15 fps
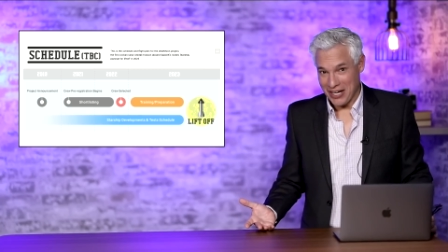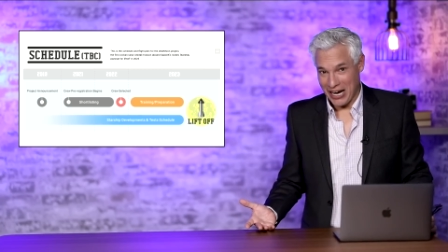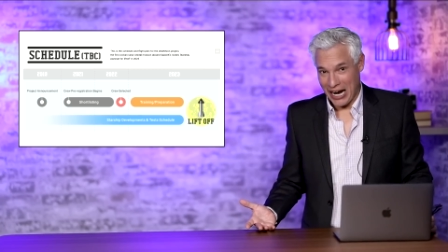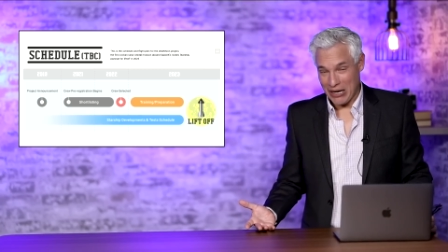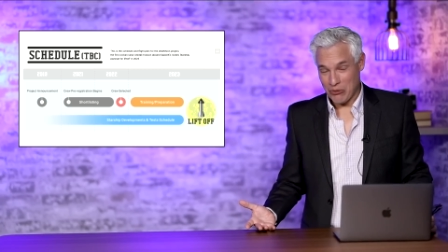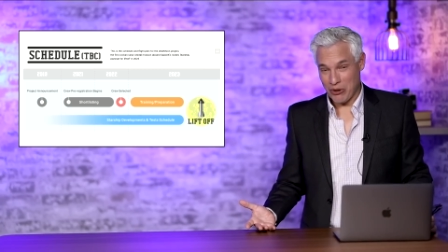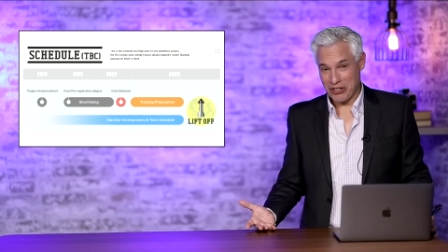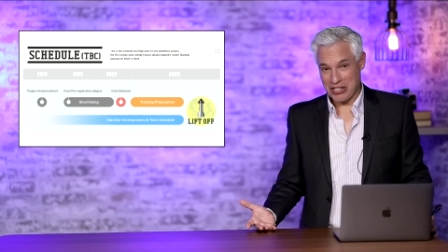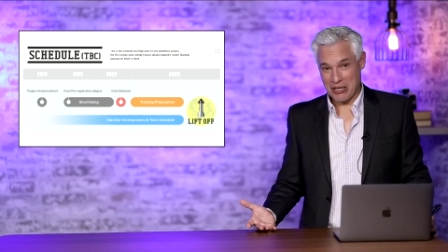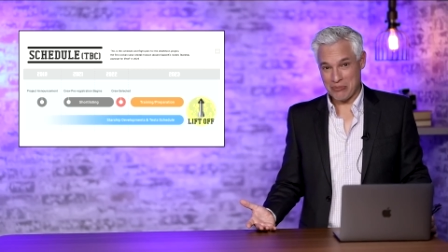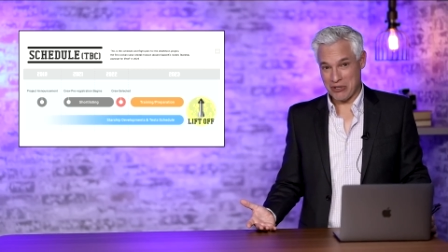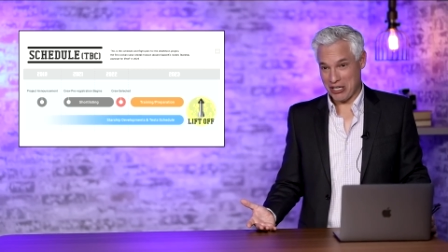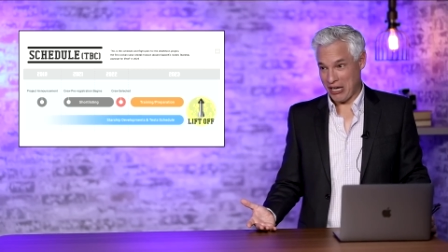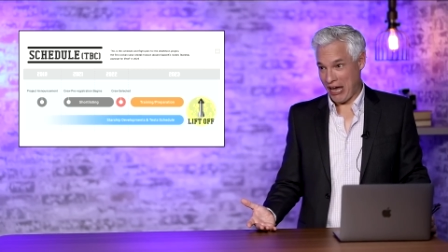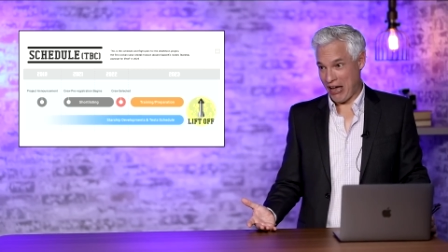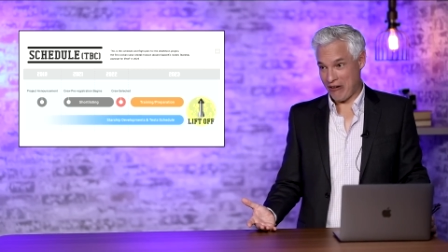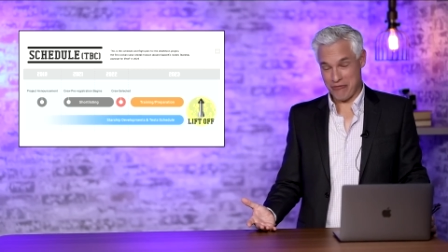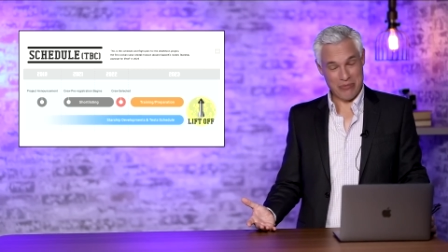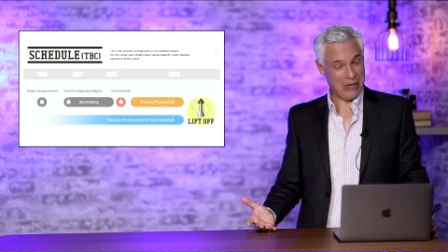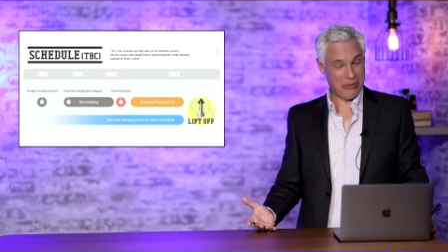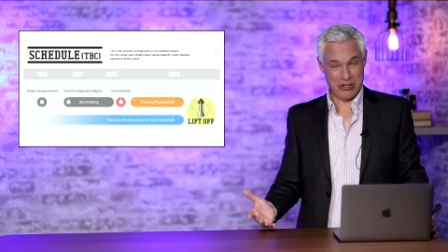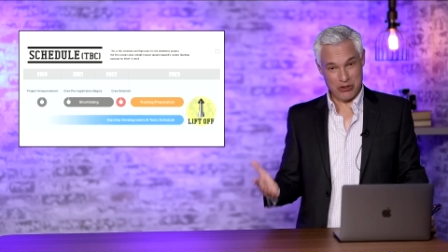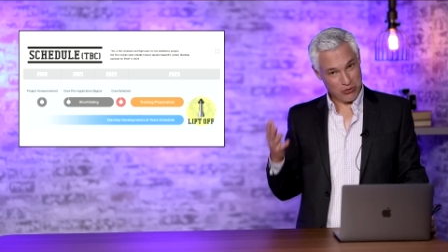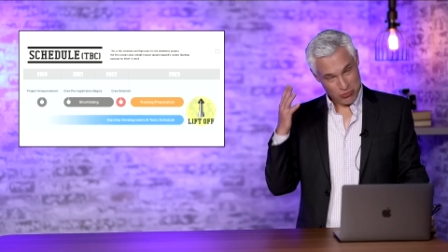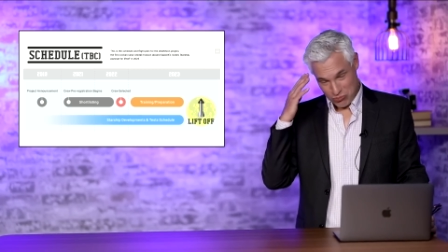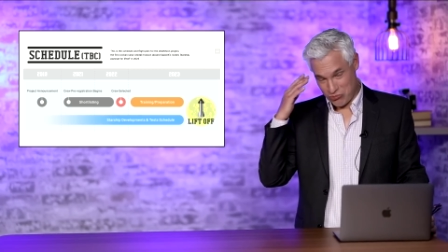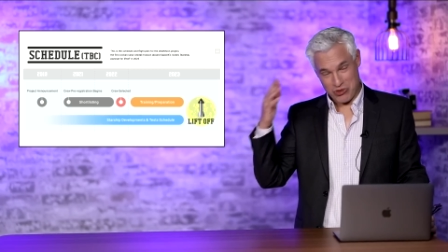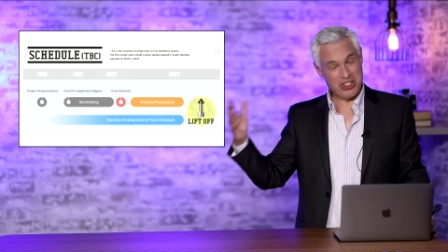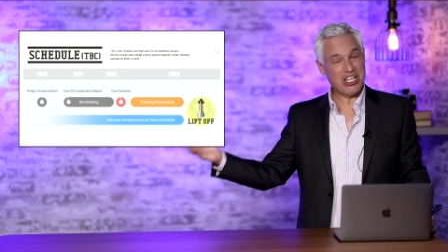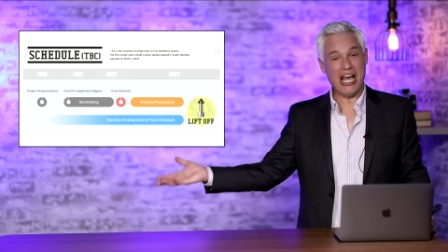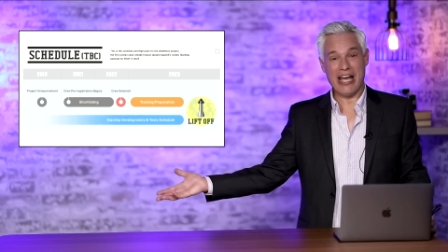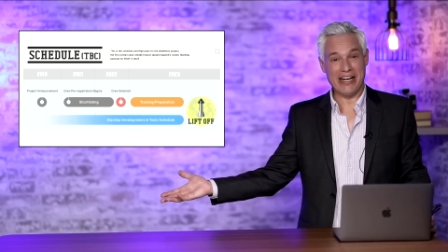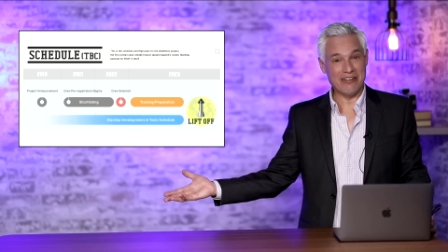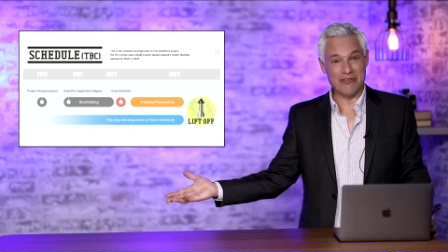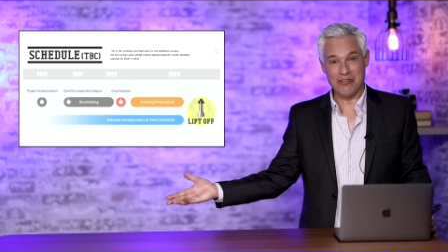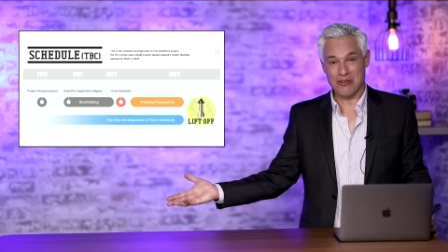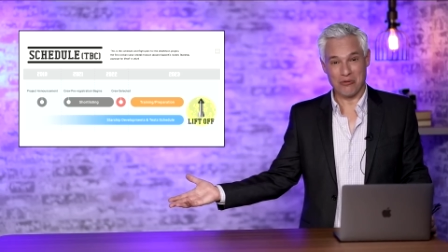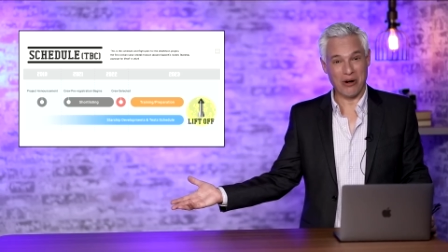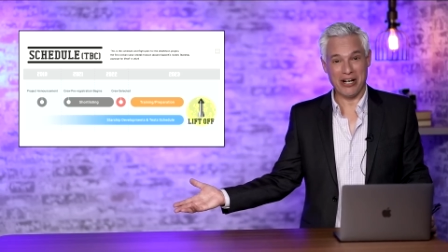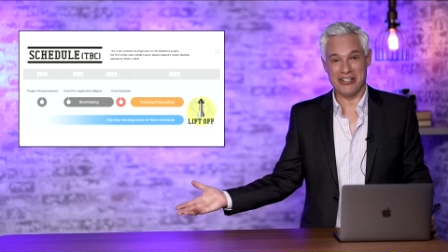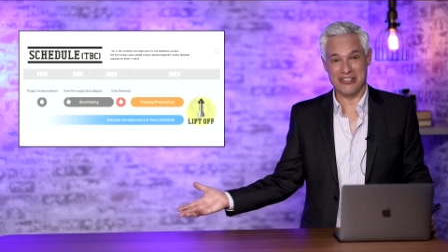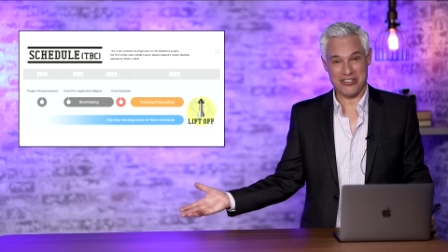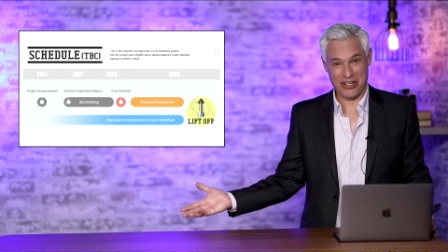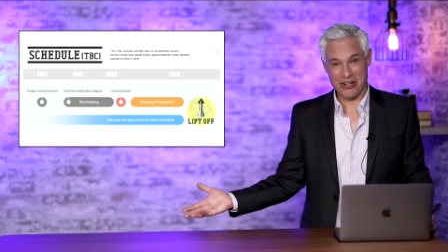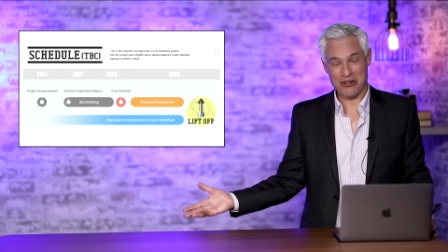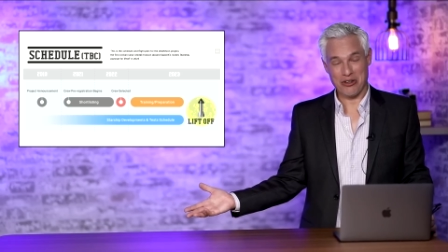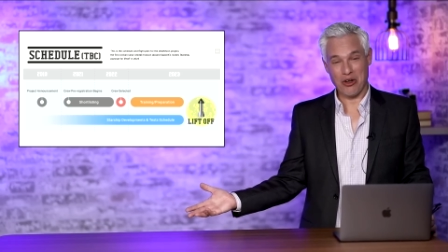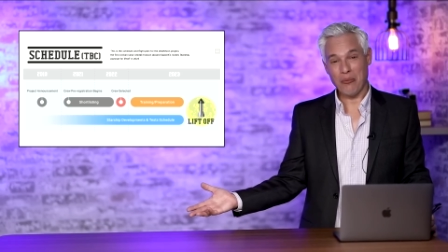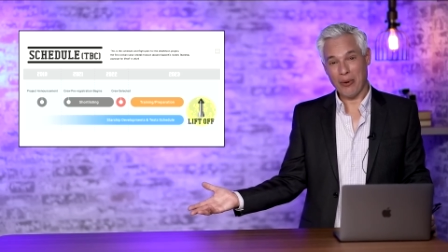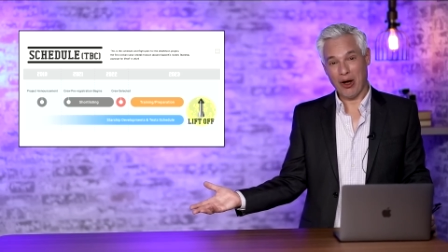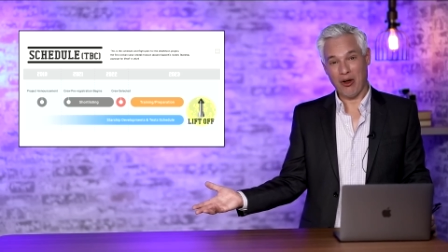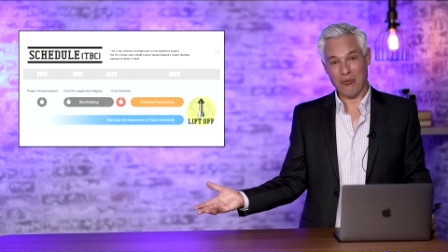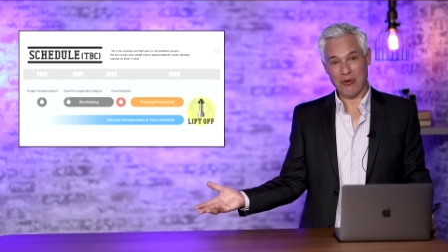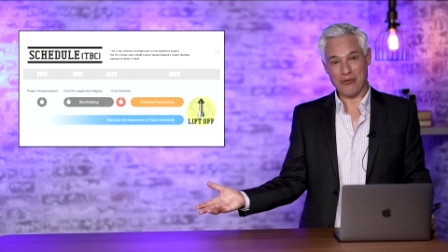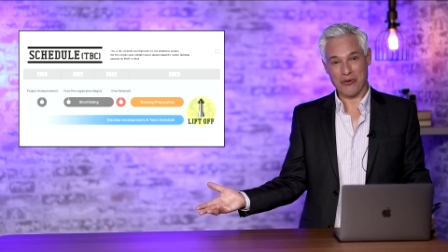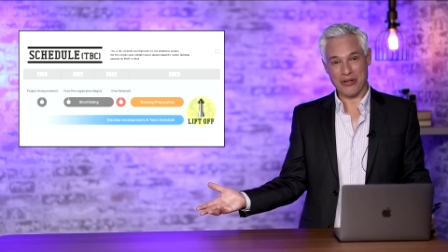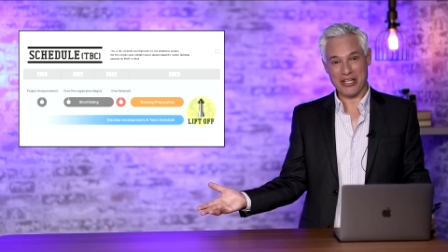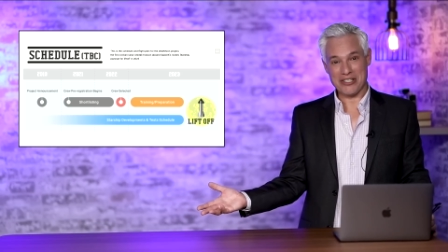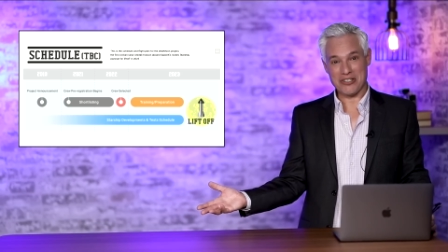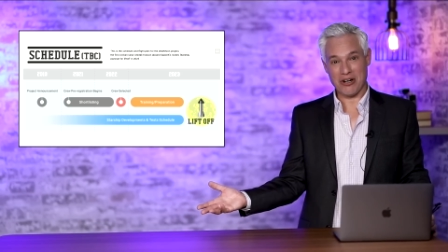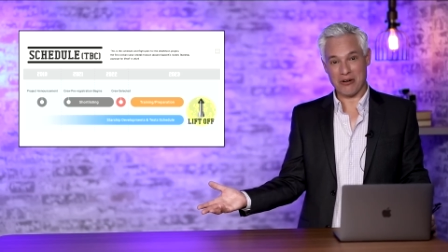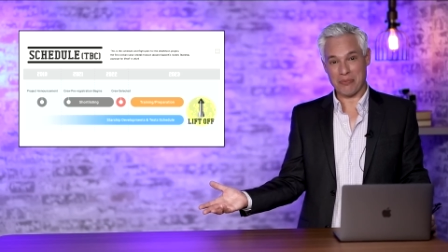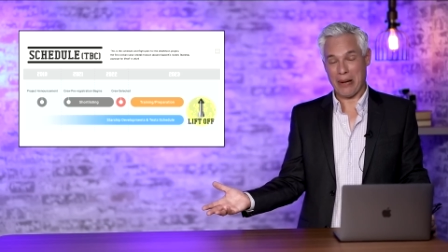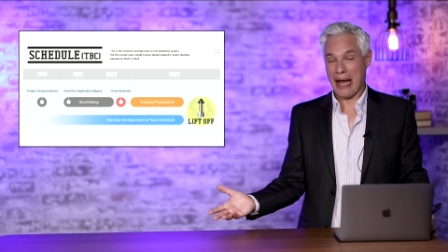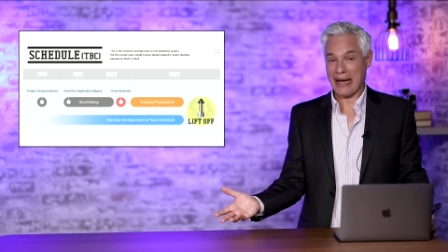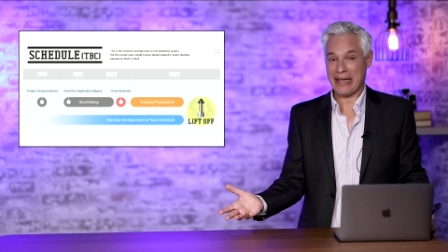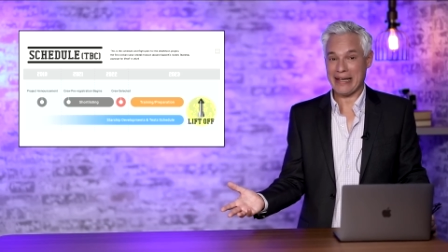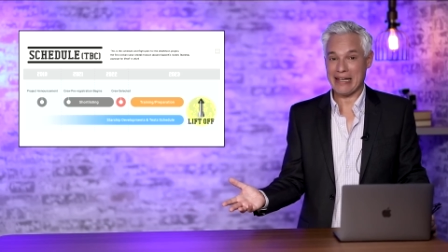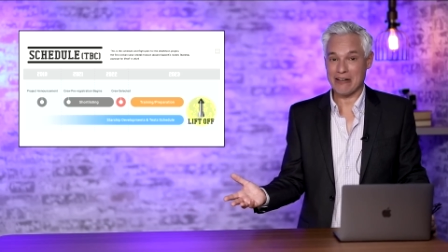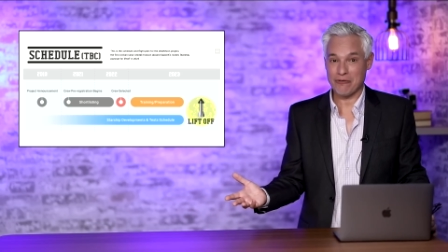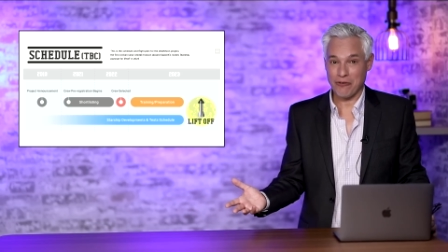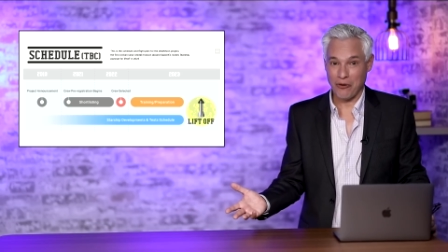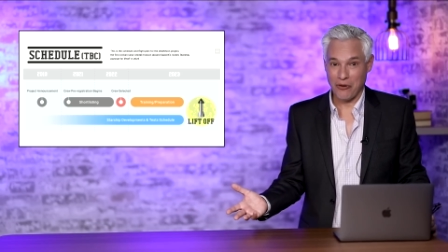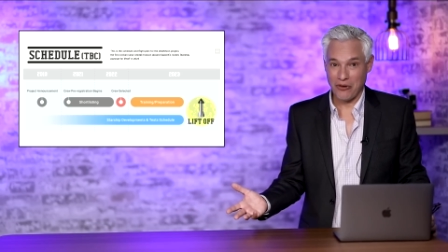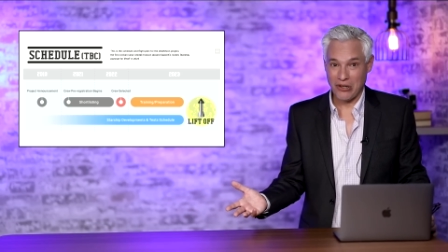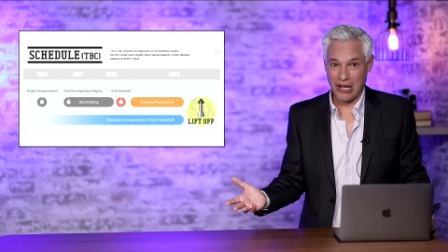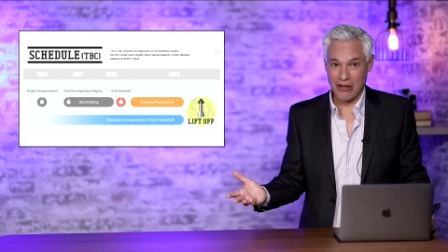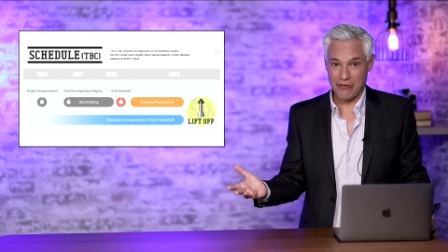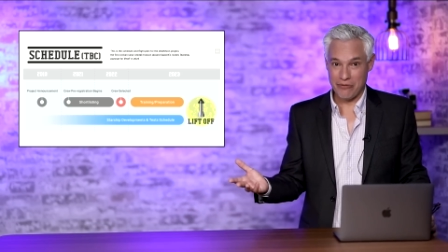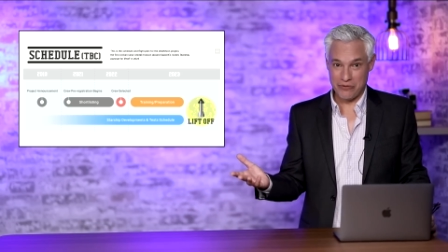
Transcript: I'd want them to have maybe 10 runs under their belt before they start packing it full of